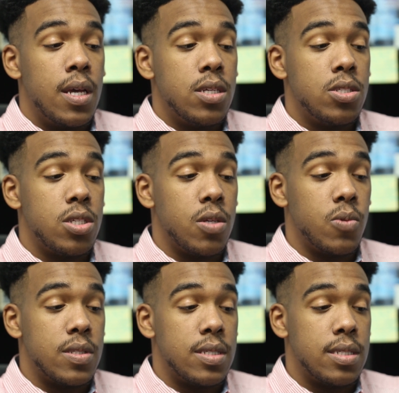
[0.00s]
she
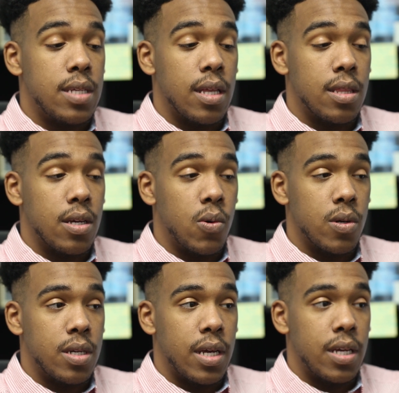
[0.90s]
would set the
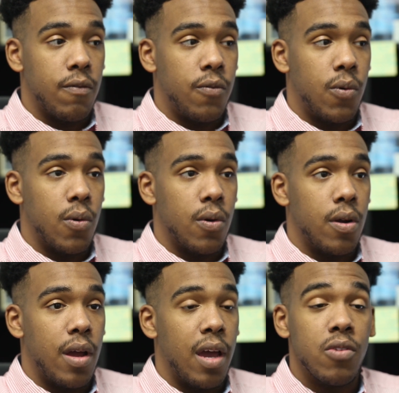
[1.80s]
court date
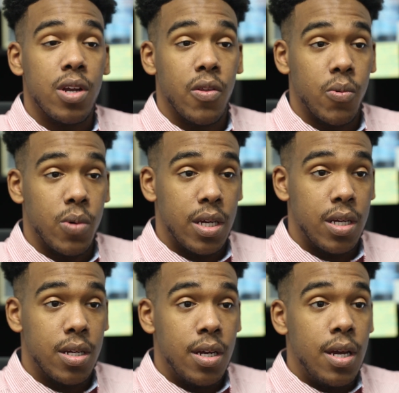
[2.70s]
for every other week.
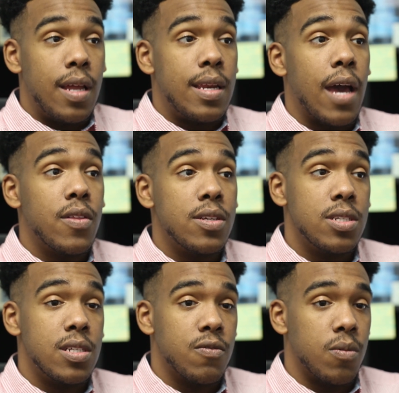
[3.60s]
Now that
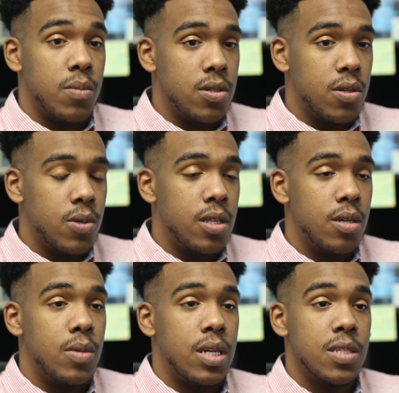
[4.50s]
she is familiar with
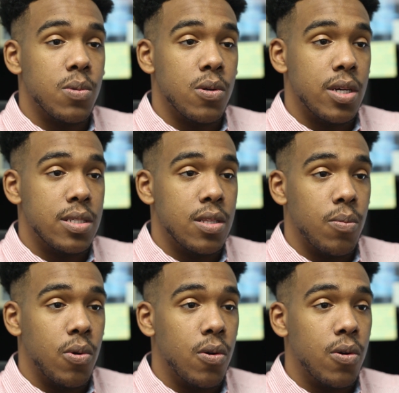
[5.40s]
him and he's progressed in the
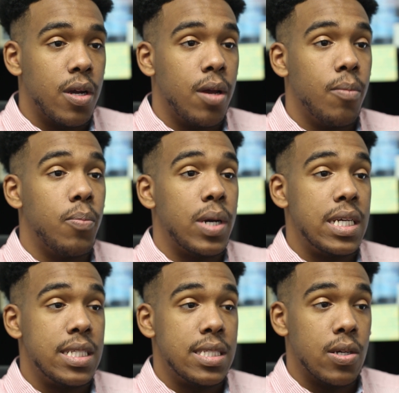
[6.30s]
program, but
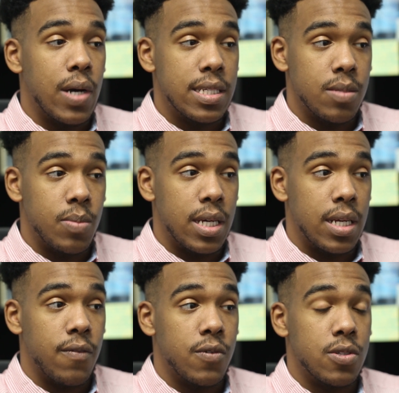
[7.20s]
he still has to be in
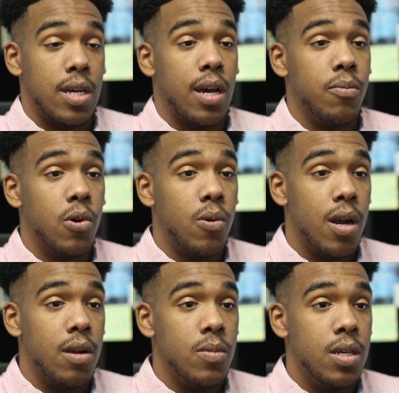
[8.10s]
it for time
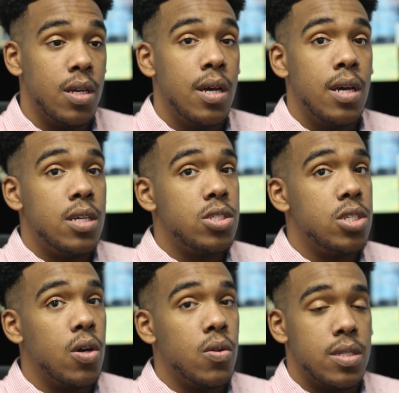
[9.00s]
requirement,
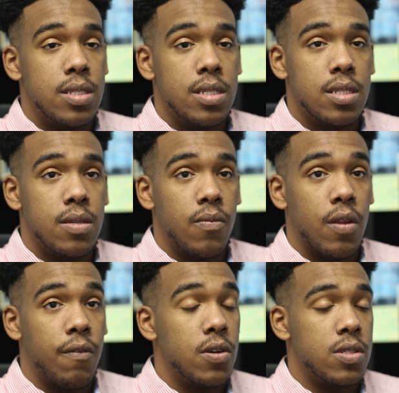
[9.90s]
she only sees him
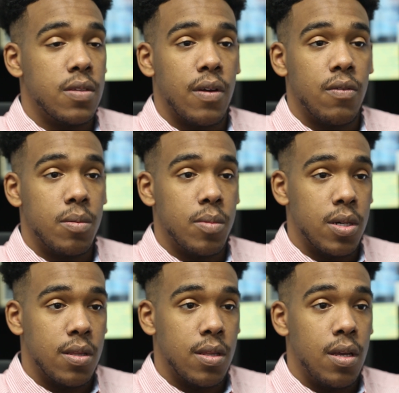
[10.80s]
the first of every
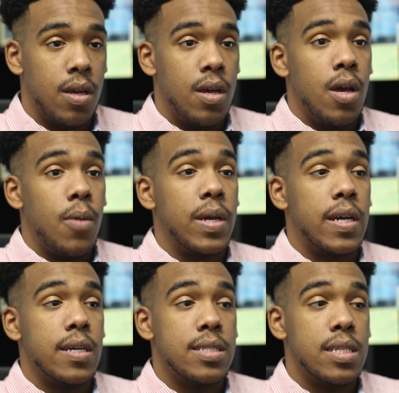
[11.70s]
month.
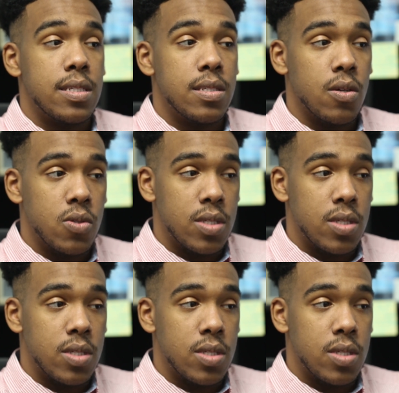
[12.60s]
Because he's so